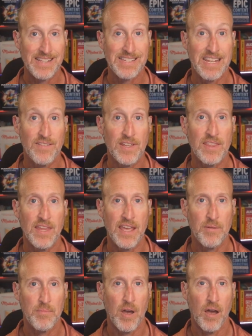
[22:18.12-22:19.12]
has given
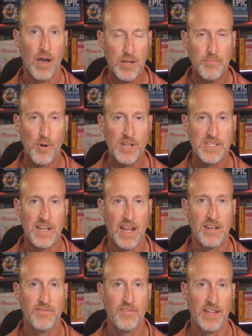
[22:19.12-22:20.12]
them
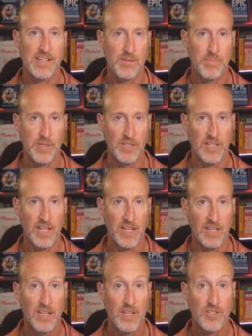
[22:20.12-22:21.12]
unprecedented
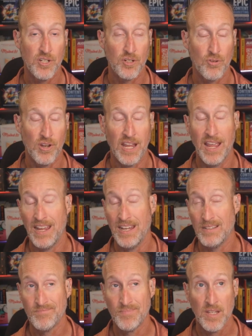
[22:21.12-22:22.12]
flexibility to
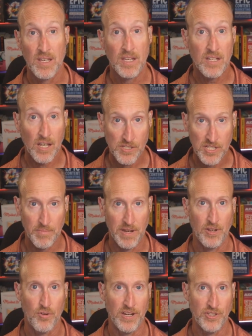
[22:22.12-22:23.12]
create custom
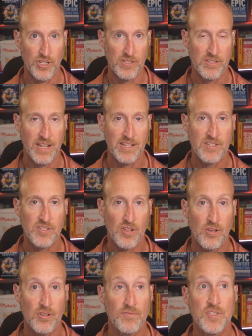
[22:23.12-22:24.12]
integrations and
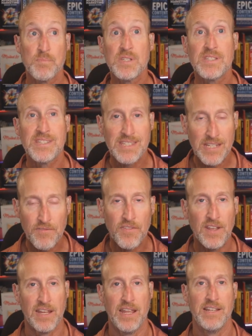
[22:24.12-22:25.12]
solve
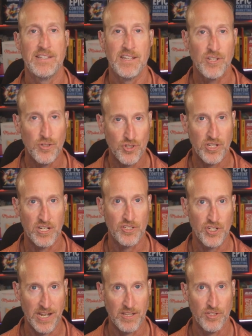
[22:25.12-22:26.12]
specific
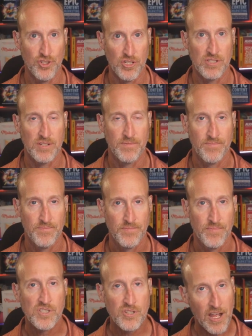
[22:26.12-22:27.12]
institutional challenges.
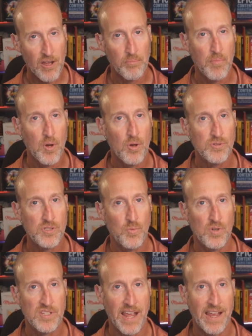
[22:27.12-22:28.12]
What stood out
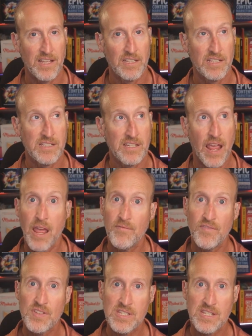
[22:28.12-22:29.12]
most was Allen's
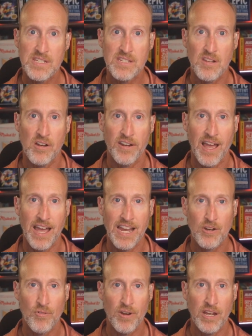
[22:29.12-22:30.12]
emphasis on
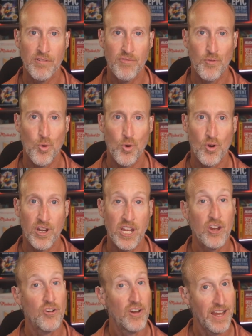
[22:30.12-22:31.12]
hiring
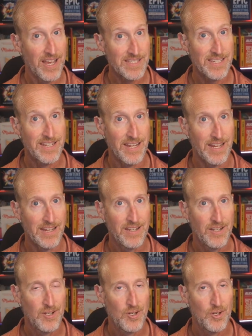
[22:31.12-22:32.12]
for
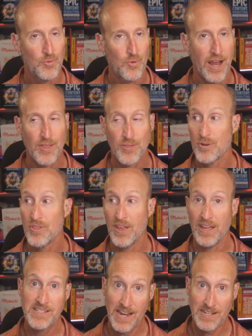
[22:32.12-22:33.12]
curiosity rather
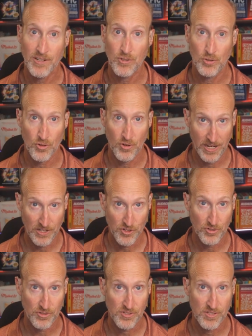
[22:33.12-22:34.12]
than technical
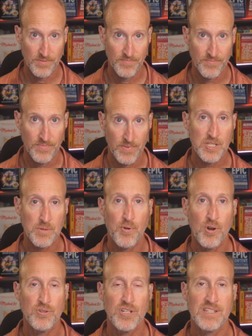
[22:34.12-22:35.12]
credentials. This
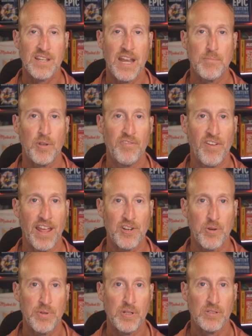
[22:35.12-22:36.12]
approach has enabled
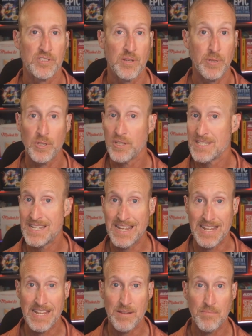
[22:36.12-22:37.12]
Vanderbilt to build a
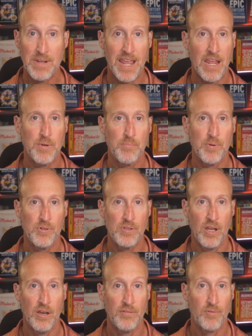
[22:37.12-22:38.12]
team
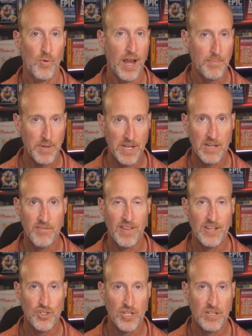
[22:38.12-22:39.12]
capable of rapid
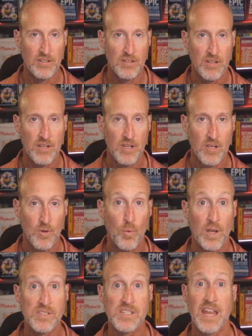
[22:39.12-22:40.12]
innovation
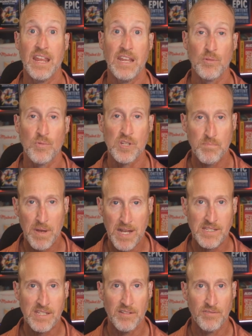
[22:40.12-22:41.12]
while staying
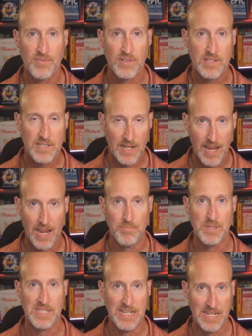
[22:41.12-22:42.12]
responsive to
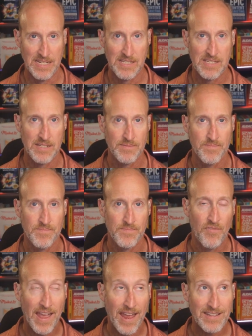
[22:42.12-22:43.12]
campus needs.
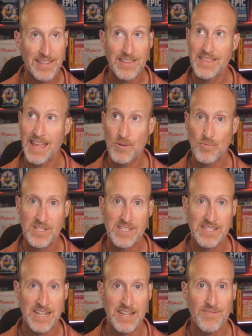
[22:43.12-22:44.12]
The fact that they
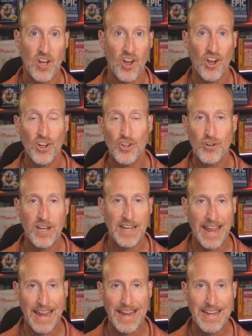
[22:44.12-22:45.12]
received
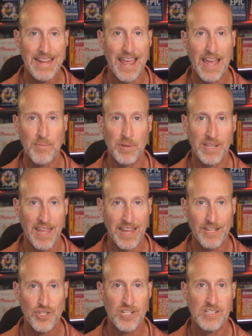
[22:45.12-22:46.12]
180
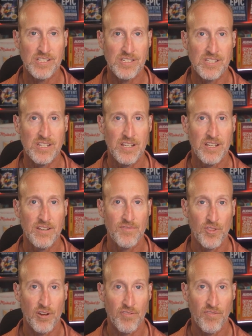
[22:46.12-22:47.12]
applications
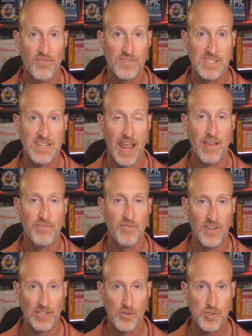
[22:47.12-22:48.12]
for their staff
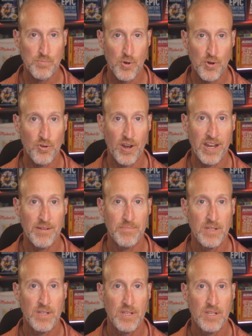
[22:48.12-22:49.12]
fellows
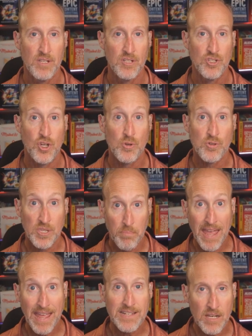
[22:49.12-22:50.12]
program shows
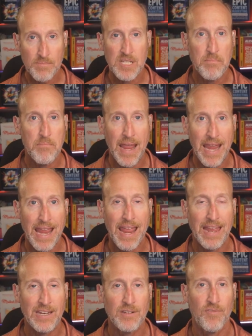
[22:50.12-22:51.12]
the pent-up
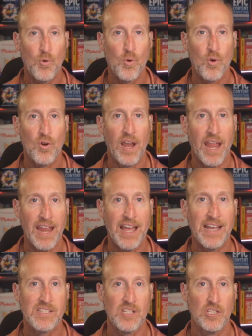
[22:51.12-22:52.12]
demand for
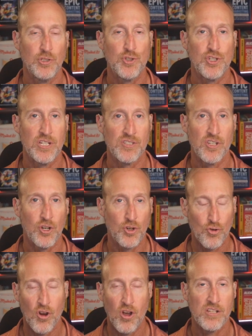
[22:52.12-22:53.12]
AI solutions
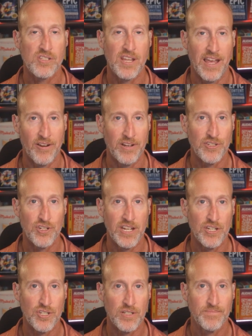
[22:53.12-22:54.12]
across higher
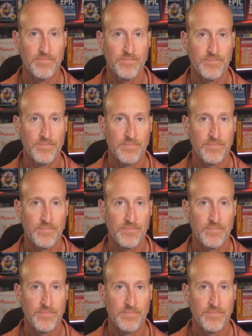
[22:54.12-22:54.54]
education.